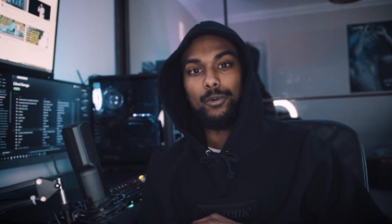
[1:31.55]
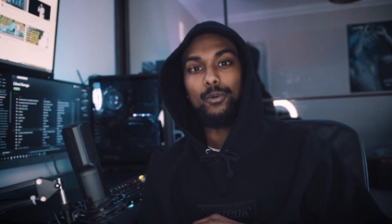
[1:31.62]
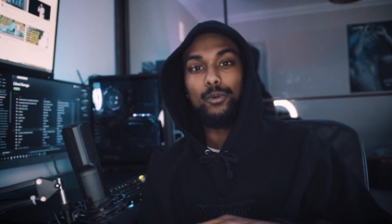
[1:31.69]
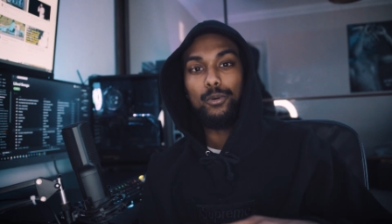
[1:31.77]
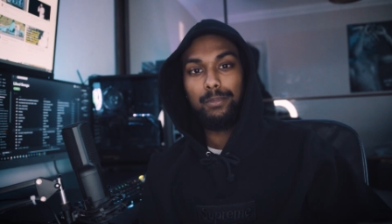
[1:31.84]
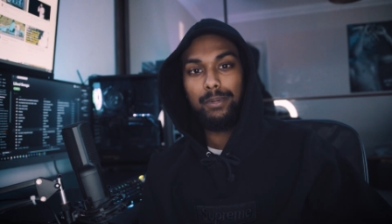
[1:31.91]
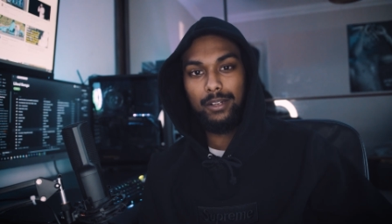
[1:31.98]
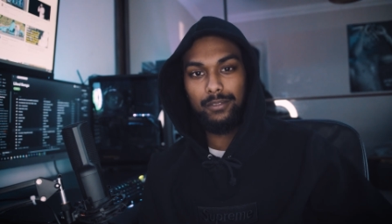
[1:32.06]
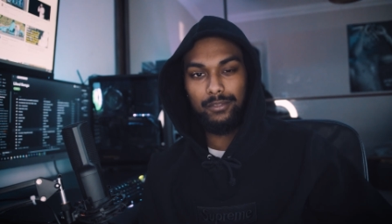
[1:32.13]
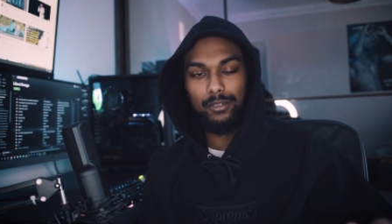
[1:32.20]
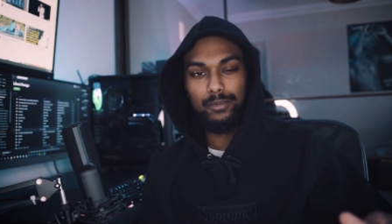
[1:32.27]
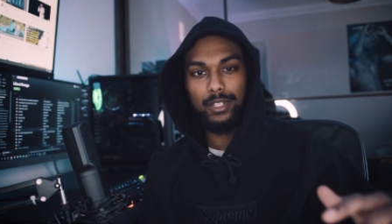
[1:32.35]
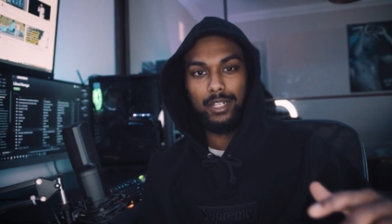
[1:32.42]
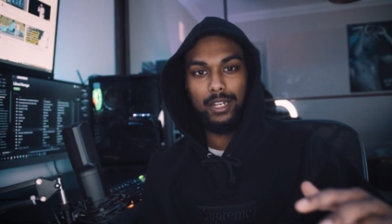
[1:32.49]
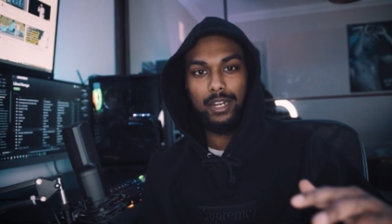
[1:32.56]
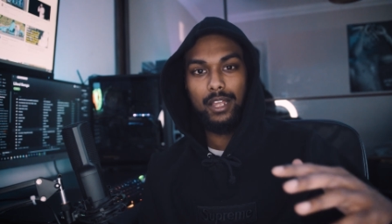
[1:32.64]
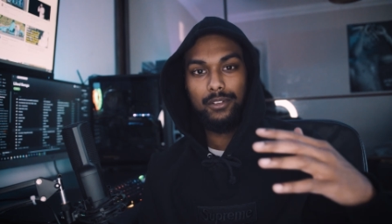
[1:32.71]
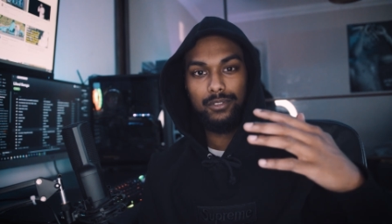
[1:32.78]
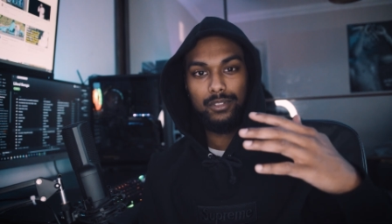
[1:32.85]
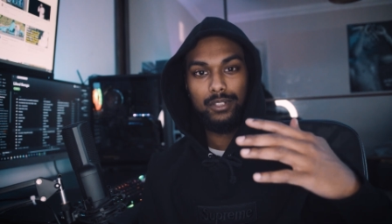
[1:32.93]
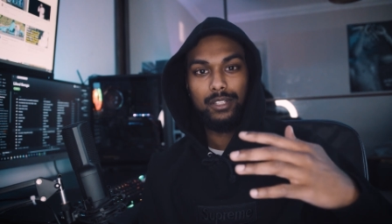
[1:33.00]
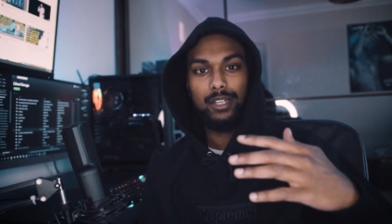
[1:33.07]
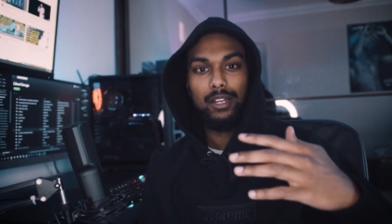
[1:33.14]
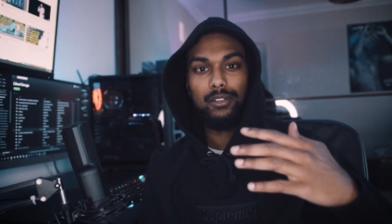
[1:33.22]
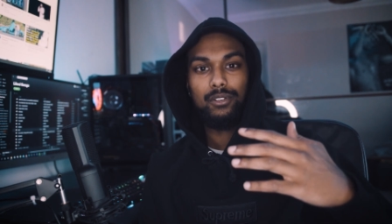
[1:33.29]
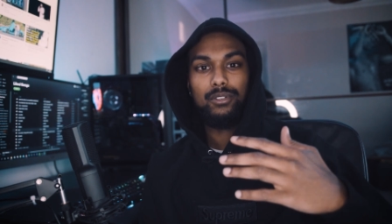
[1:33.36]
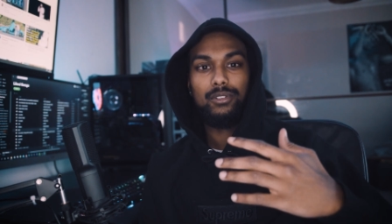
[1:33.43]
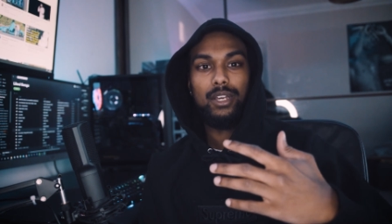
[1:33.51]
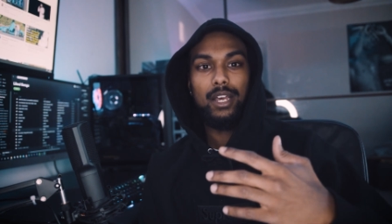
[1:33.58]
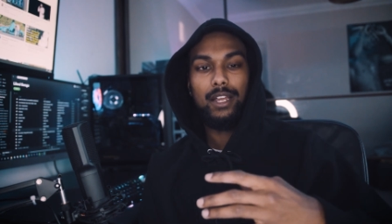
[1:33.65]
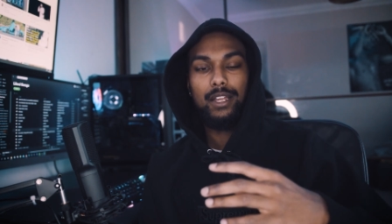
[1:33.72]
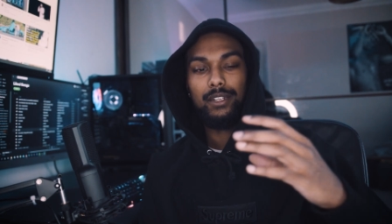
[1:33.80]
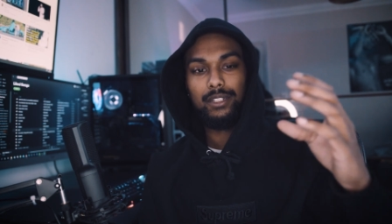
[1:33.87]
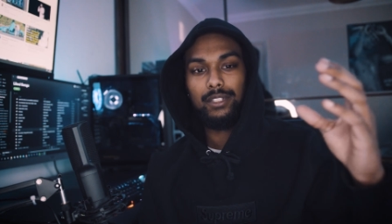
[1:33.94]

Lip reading: all platforms and allows you to download and